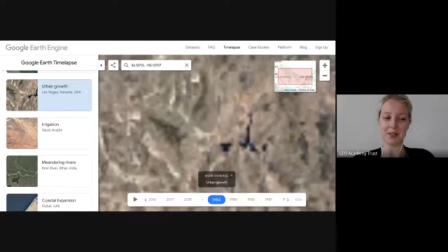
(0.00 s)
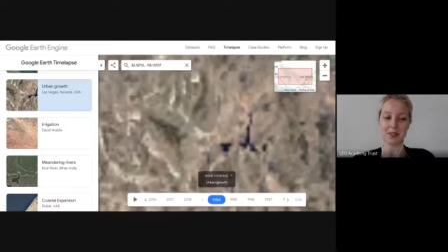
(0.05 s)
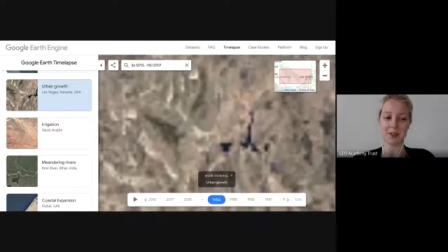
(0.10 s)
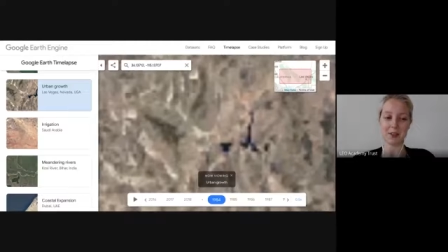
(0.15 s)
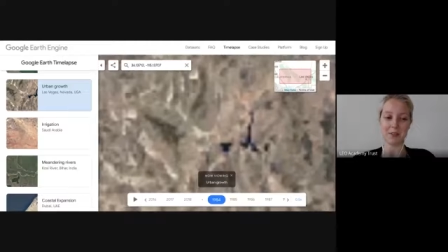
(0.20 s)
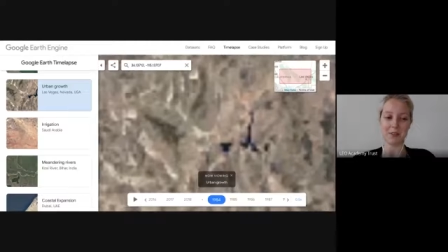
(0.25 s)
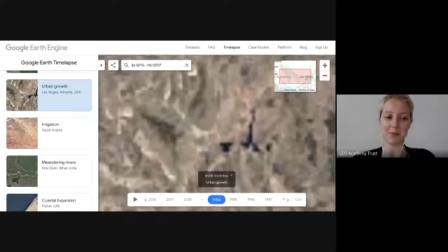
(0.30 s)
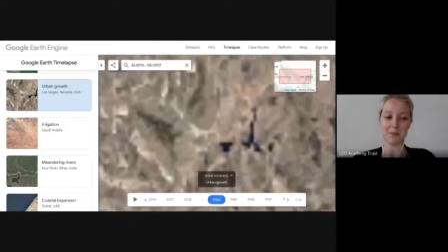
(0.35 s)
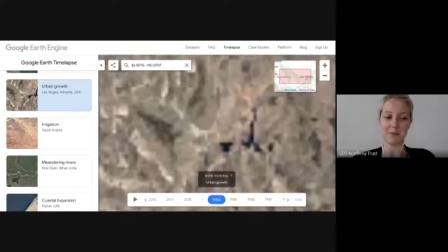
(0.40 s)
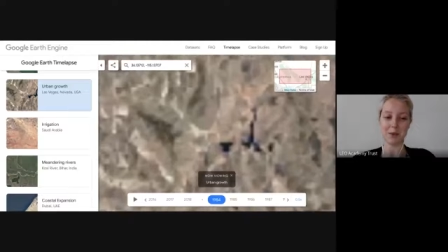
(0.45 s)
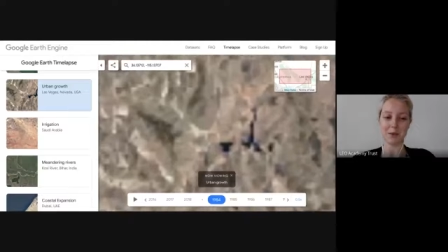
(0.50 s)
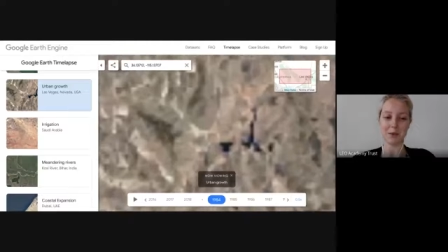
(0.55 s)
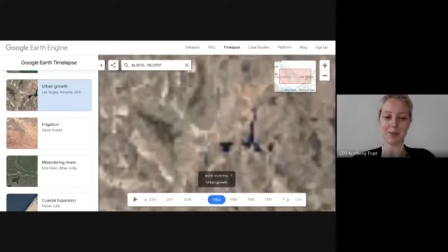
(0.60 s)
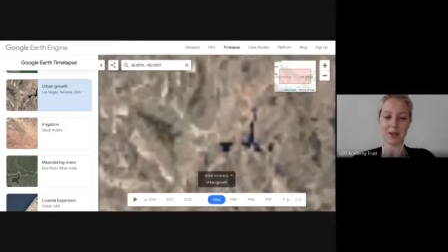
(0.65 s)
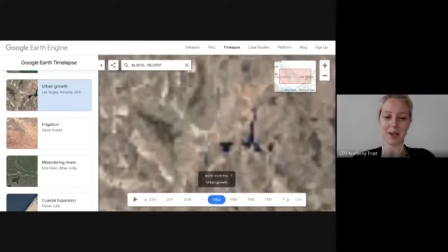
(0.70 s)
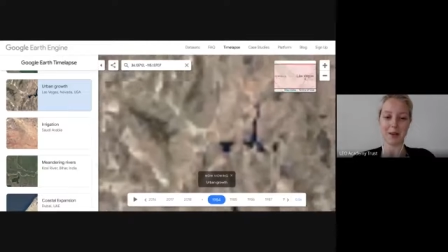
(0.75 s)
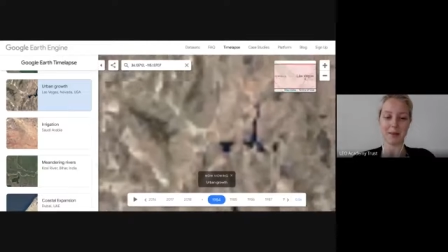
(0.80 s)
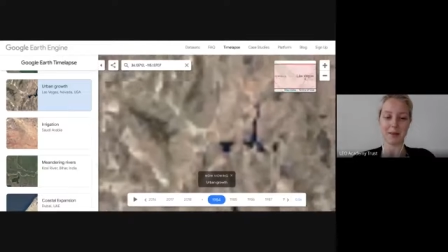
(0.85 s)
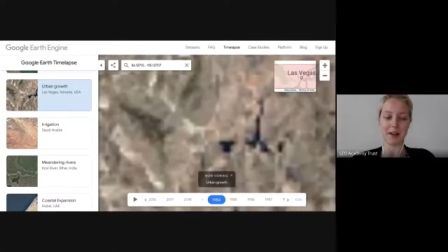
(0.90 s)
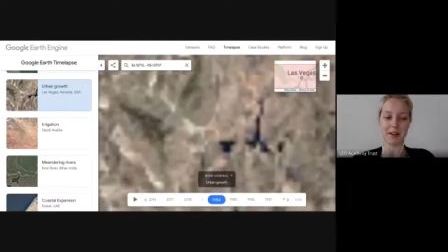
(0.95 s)
sort of built
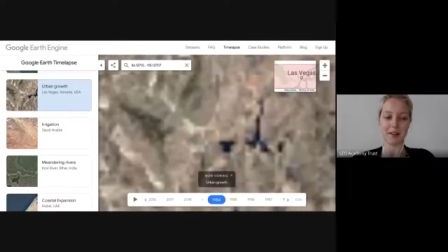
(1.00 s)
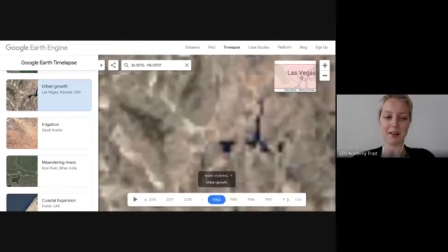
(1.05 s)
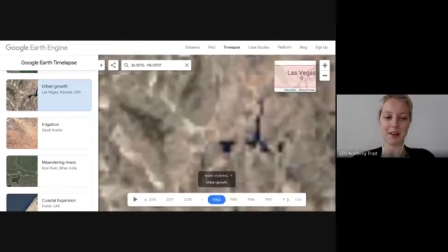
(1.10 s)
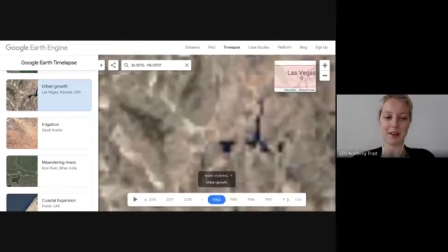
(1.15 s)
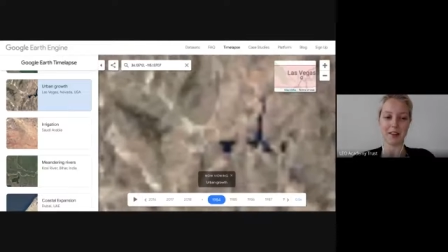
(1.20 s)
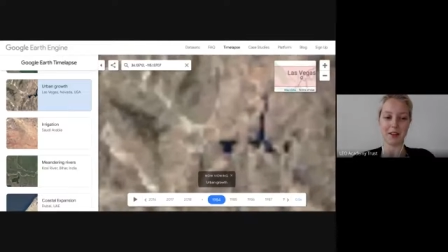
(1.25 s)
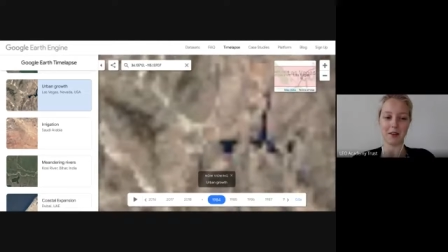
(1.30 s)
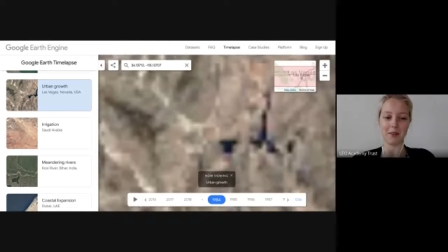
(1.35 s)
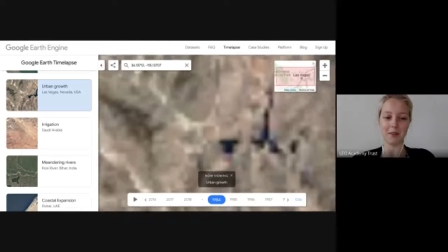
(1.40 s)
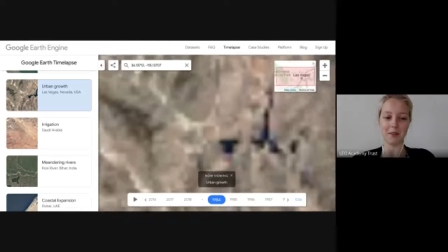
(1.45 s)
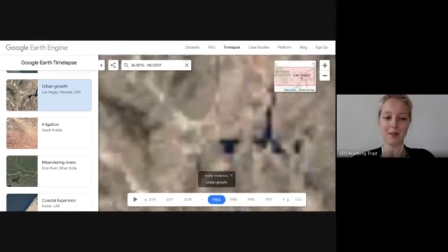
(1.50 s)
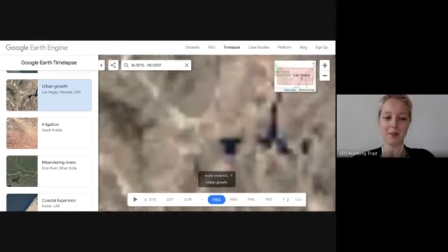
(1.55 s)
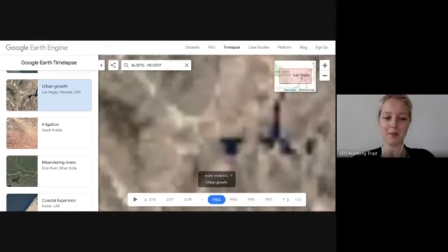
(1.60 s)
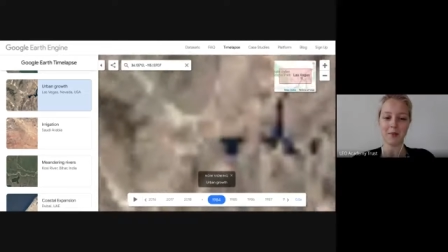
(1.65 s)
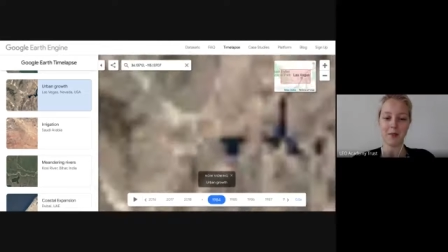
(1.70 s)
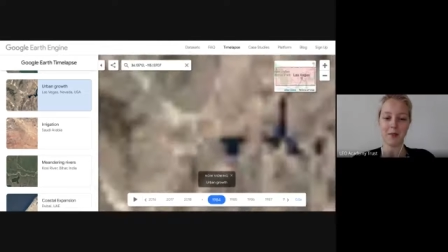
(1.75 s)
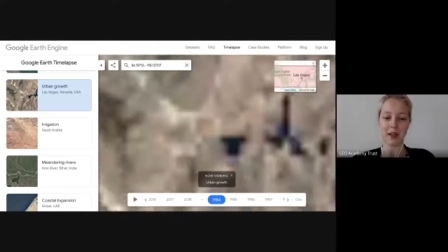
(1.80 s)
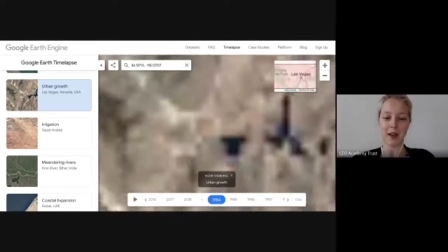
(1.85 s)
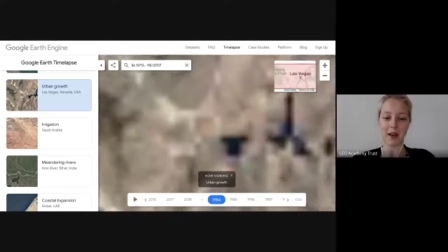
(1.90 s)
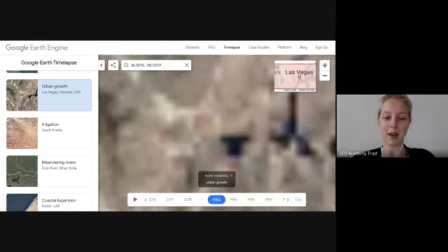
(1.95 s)
up area that
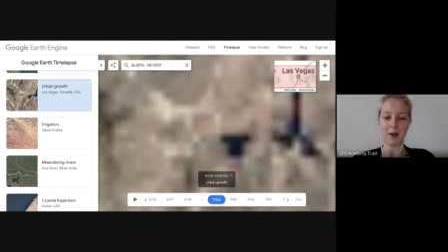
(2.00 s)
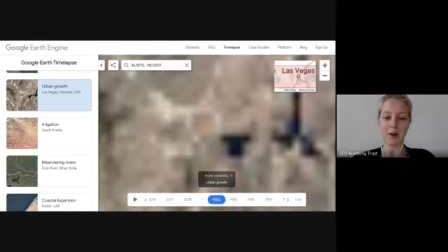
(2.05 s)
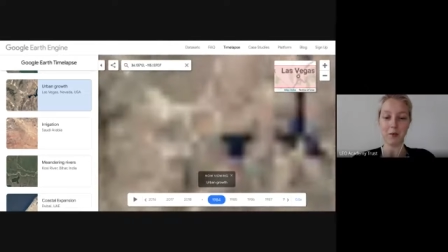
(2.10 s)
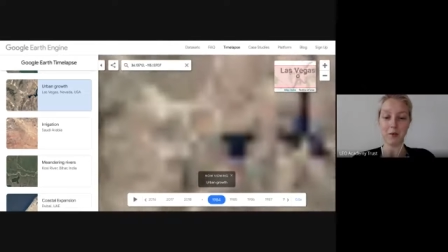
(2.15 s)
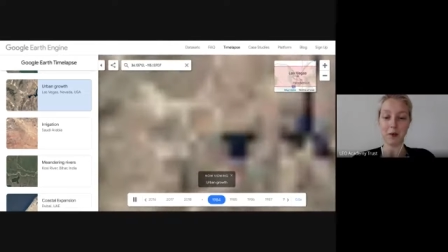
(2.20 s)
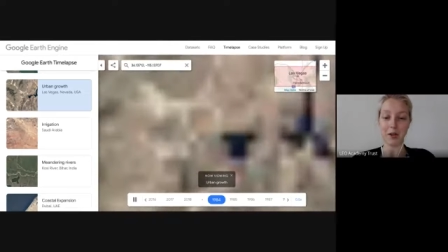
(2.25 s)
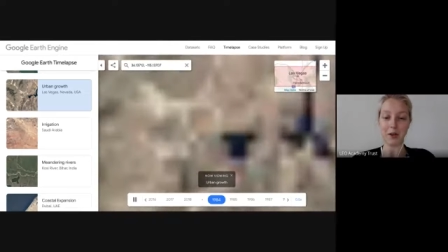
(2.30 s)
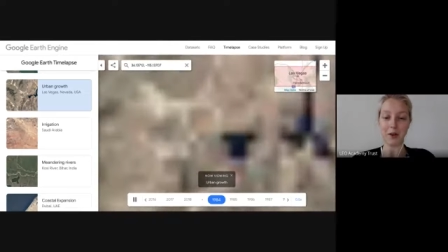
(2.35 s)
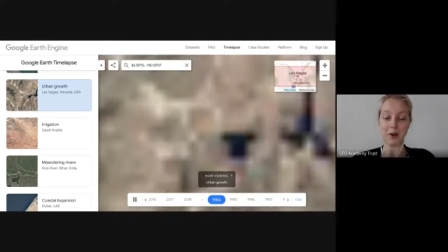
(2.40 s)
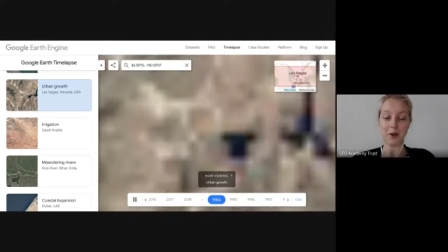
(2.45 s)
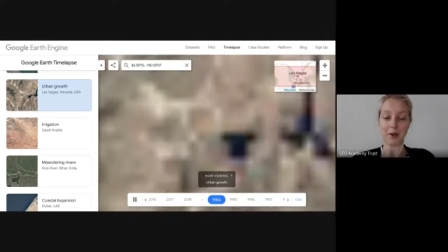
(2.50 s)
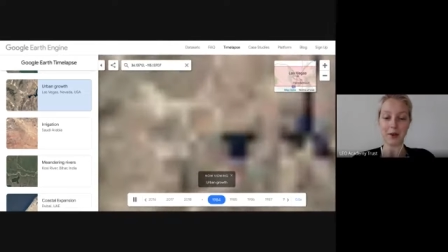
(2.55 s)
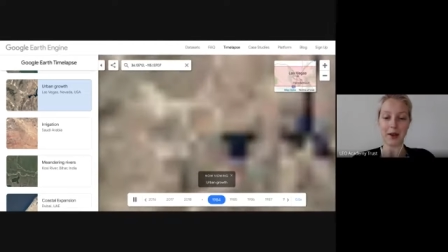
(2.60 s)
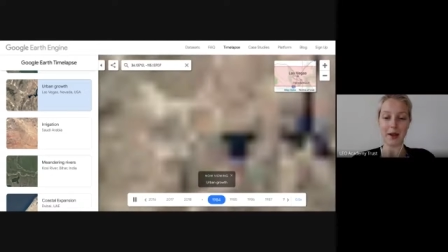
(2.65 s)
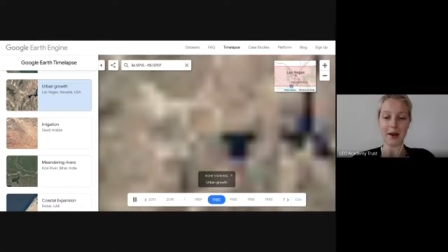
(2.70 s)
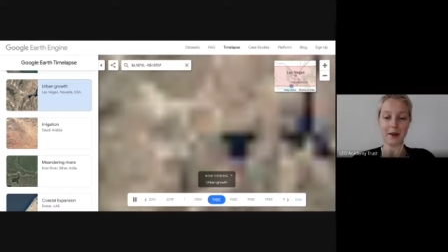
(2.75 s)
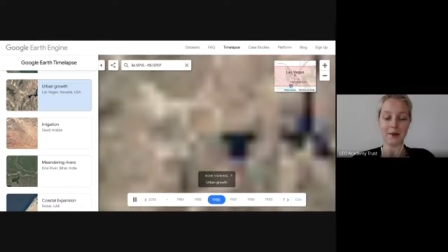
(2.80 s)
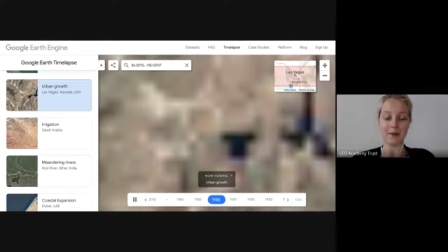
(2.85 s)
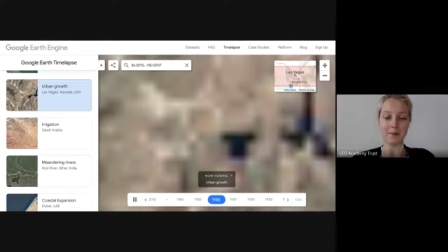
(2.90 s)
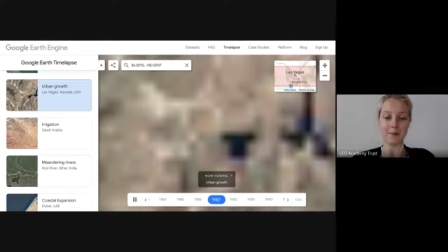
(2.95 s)
uh, we know
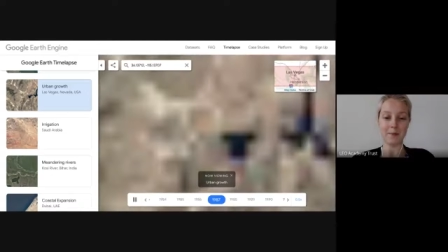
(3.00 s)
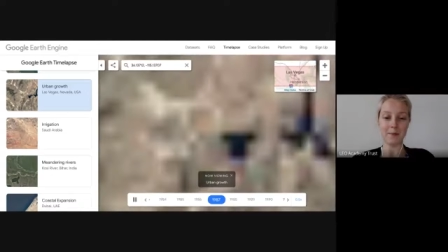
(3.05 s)
now.